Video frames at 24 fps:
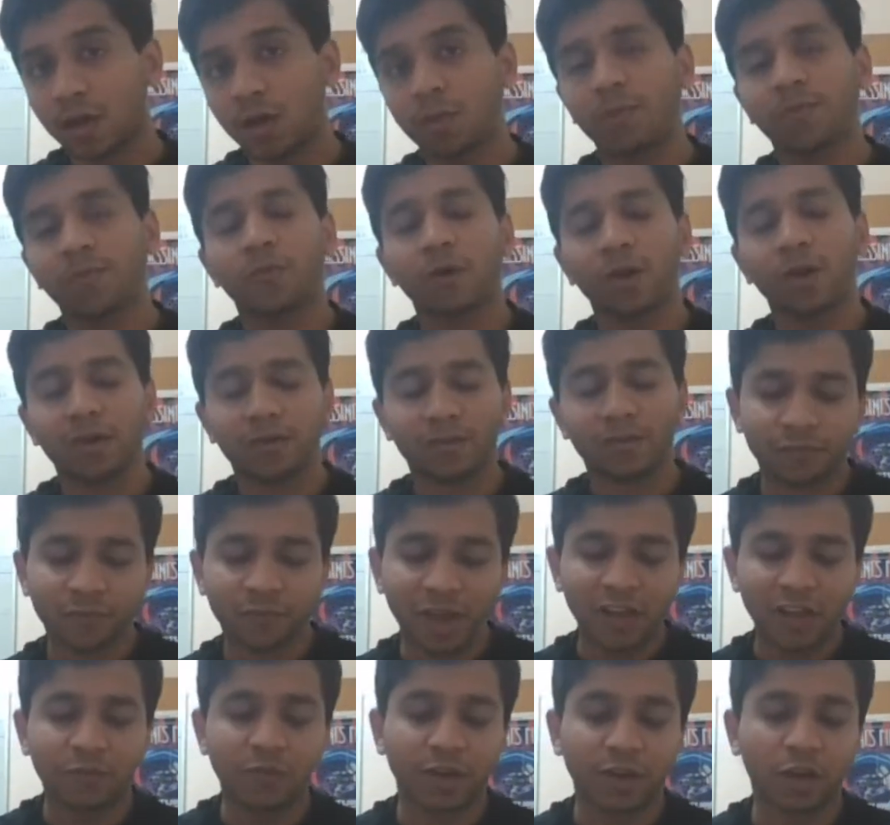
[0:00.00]
While,
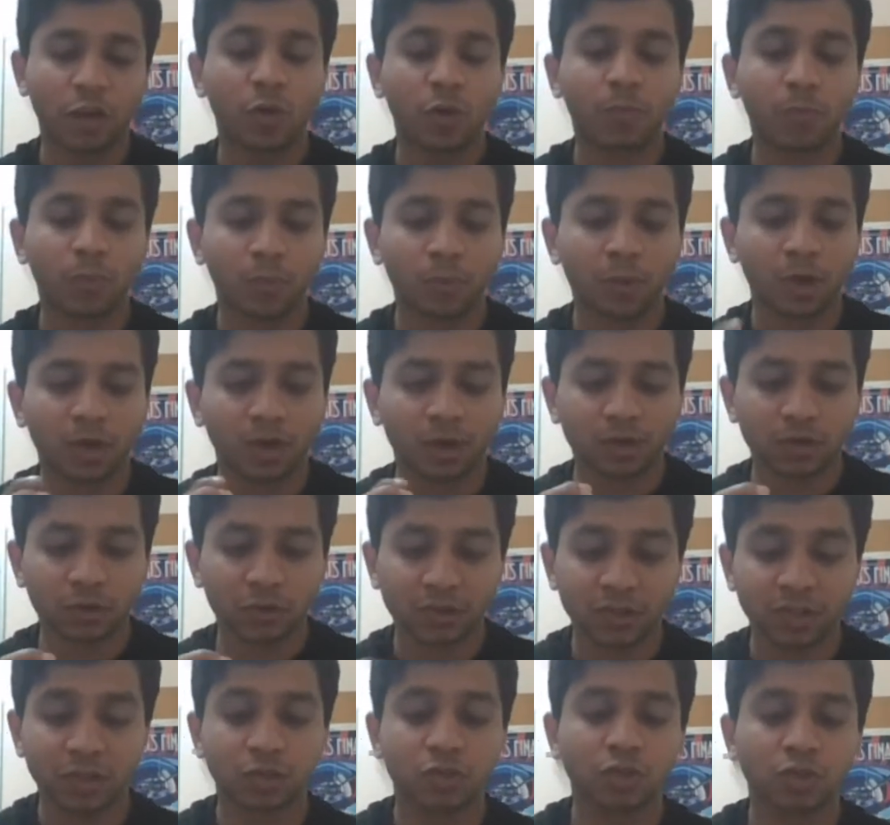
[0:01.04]
while working on uh,
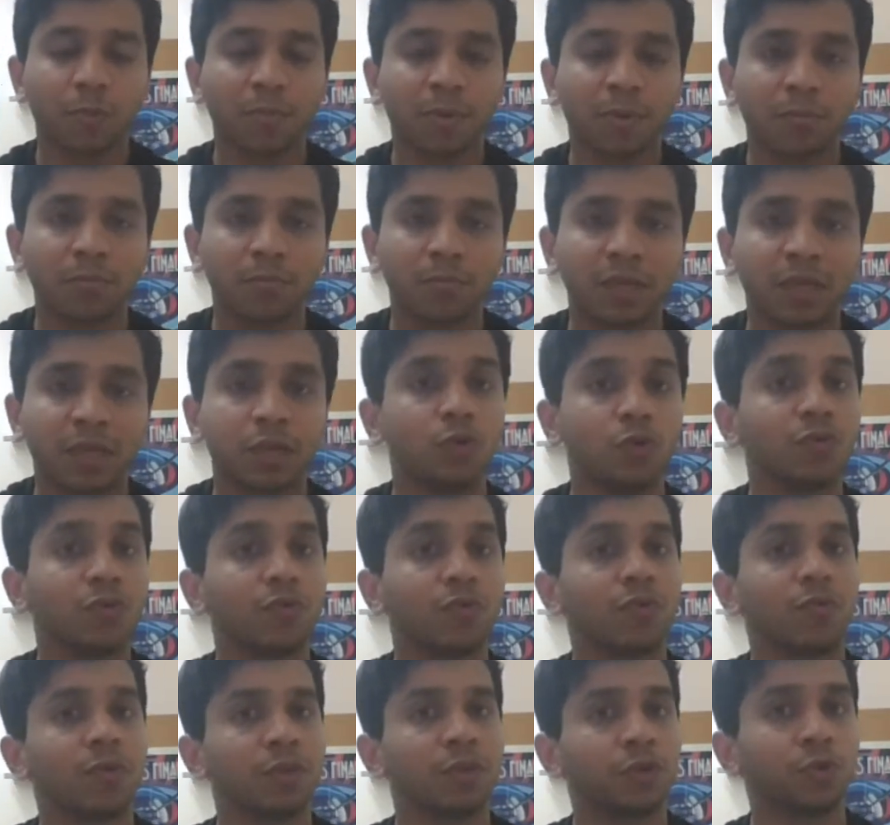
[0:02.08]
research topic B,
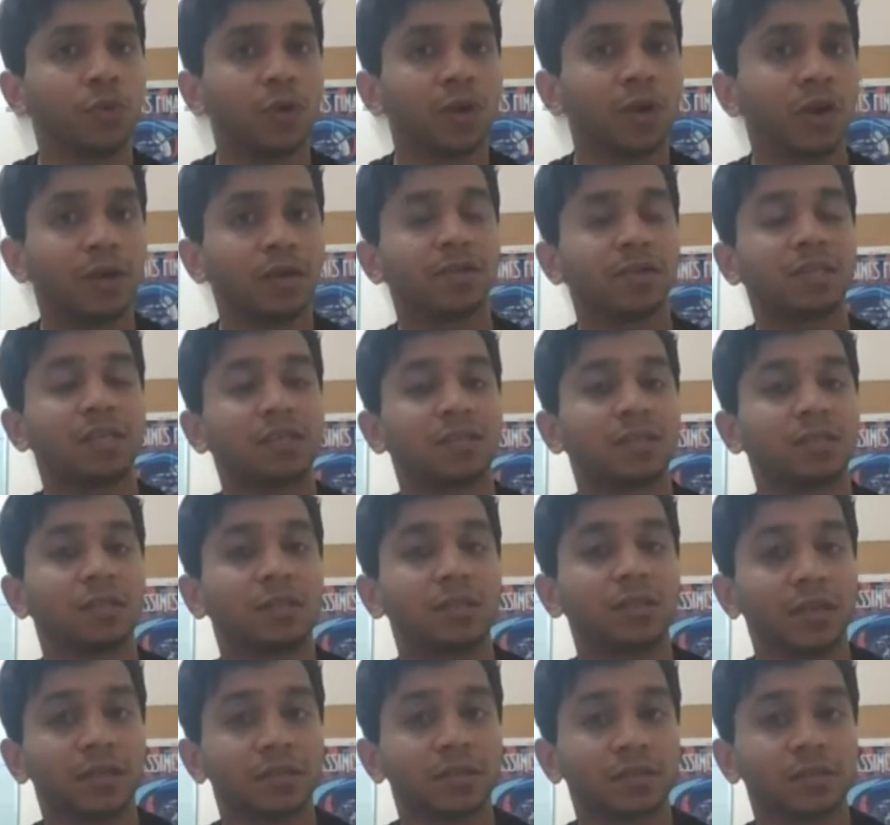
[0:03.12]
you, you learned this
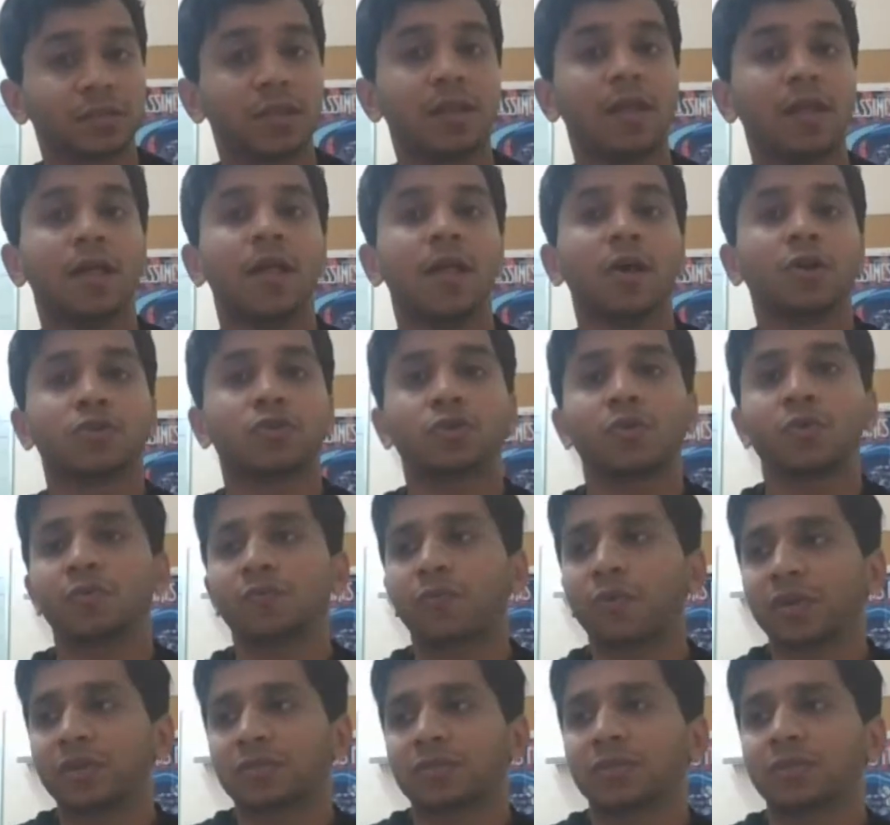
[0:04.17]
and this. So
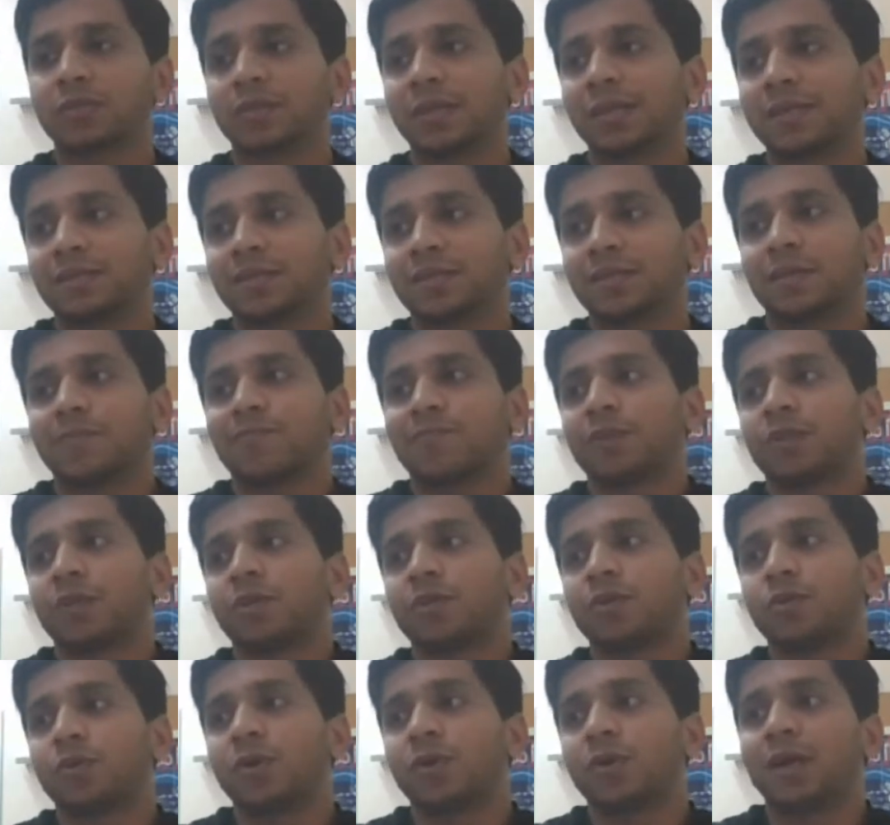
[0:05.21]
for instance, let's say
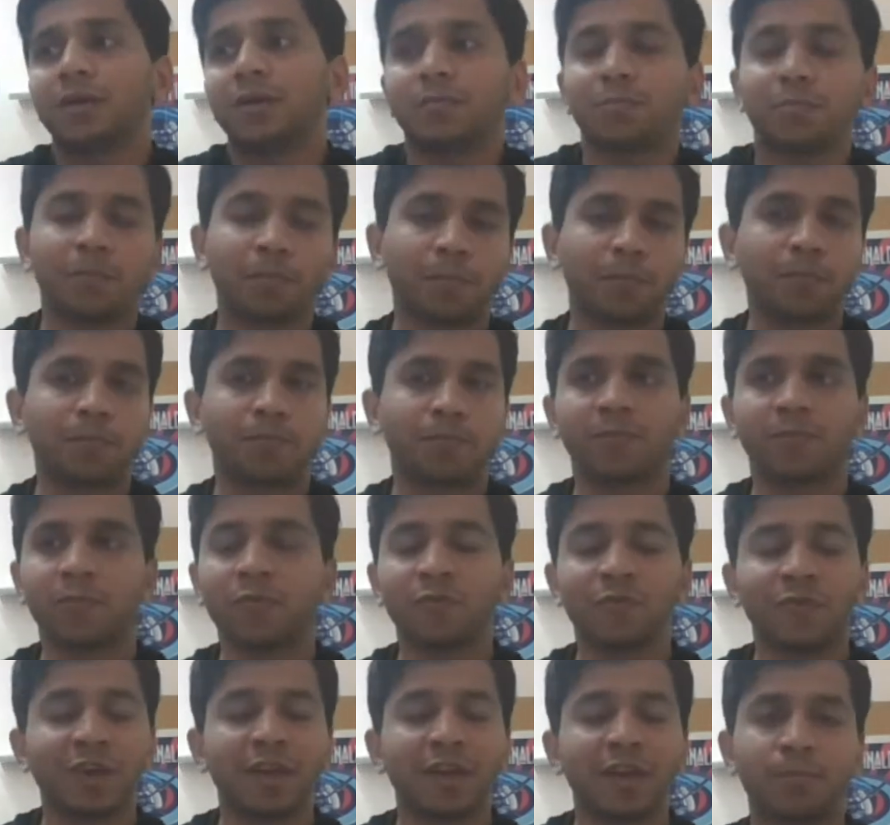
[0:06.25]
you learn
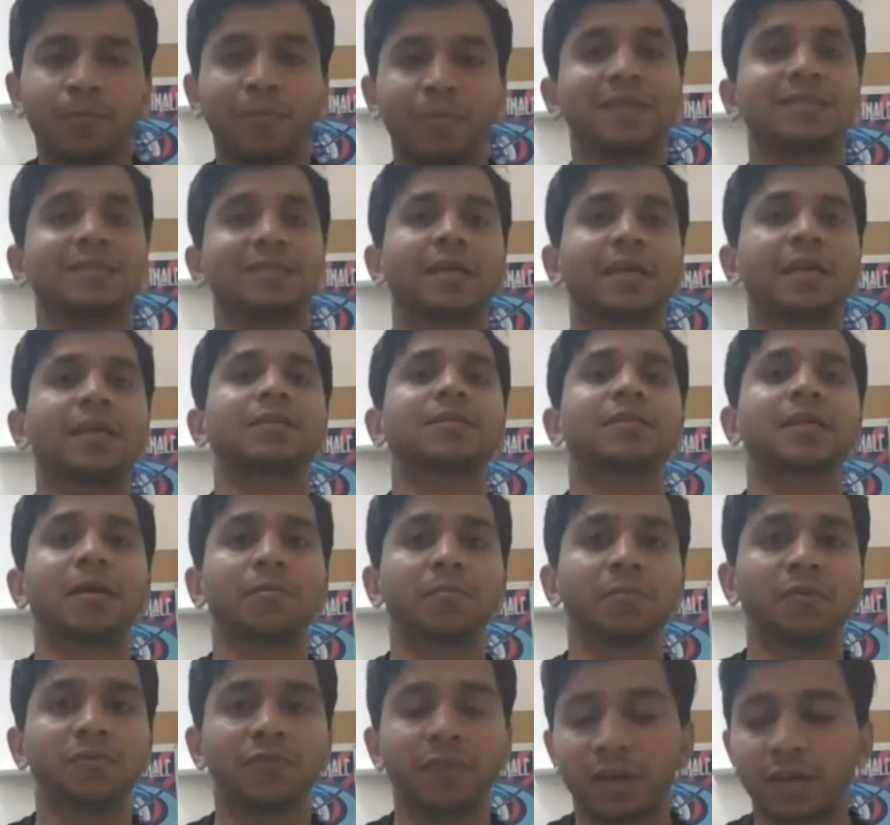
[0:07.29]
very basic
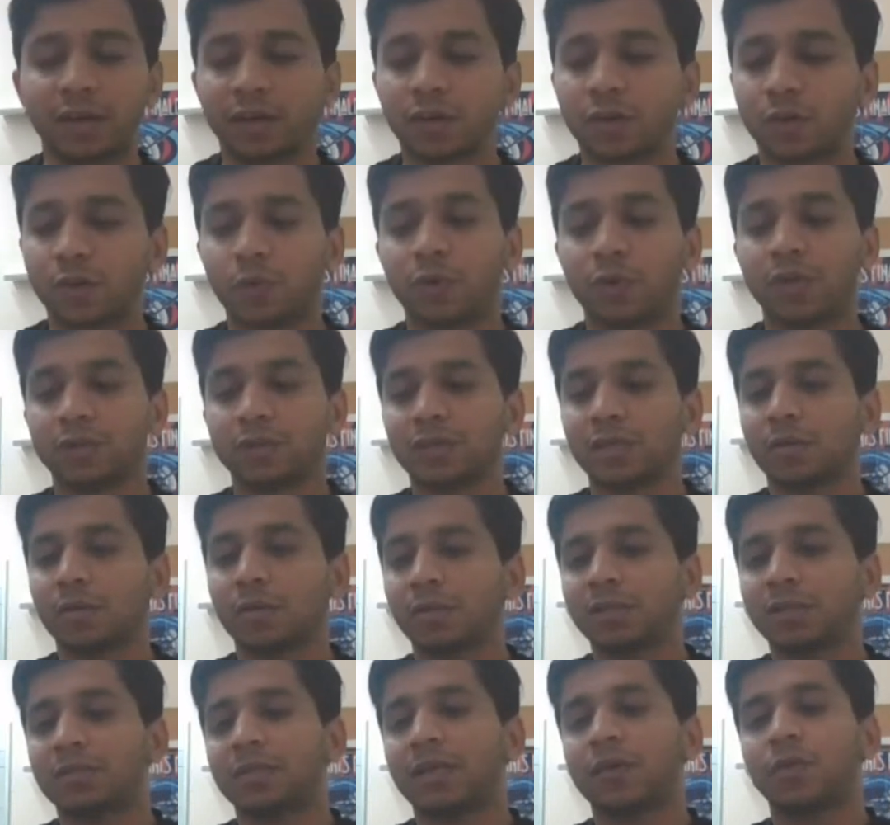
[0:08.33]
example, very crude
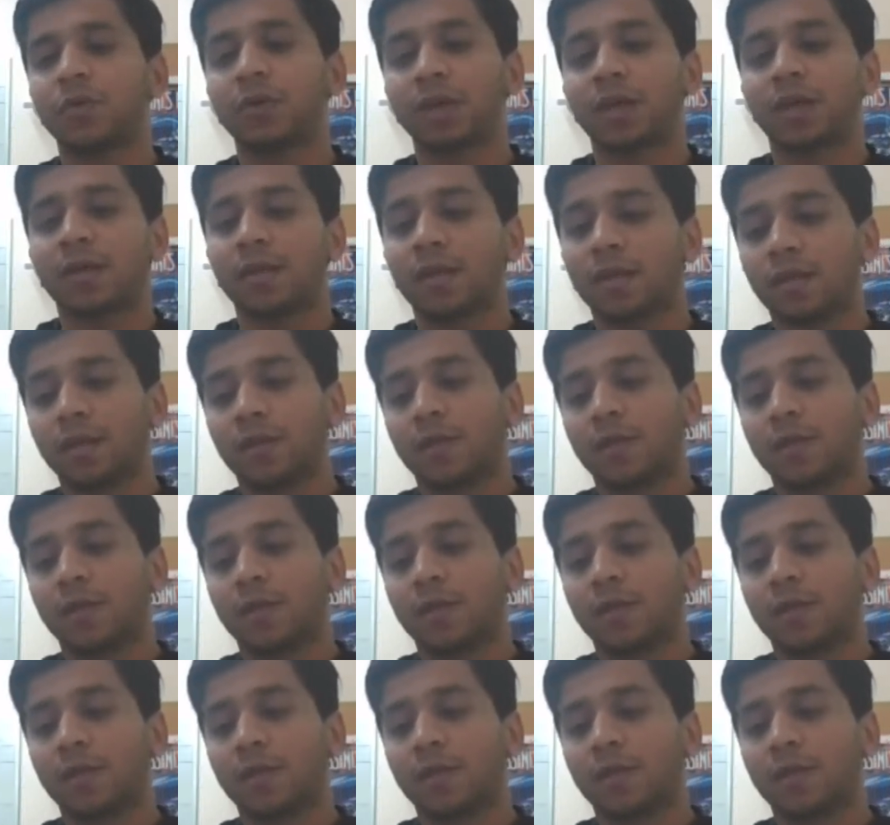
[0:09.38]
example is that, okay,